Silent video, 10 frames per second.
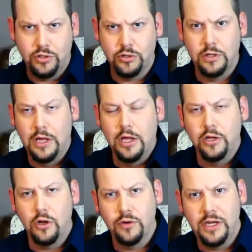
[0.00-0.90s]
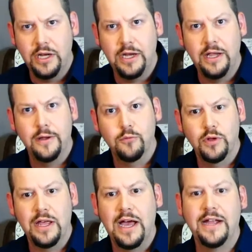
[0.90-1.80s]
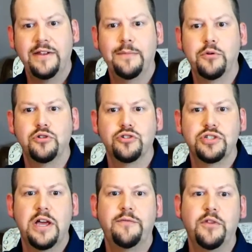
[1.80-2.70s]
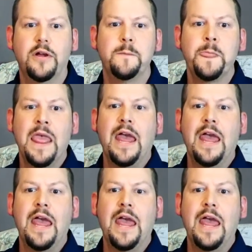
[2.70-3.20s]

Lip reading: You don't need any really high temperature stuff there.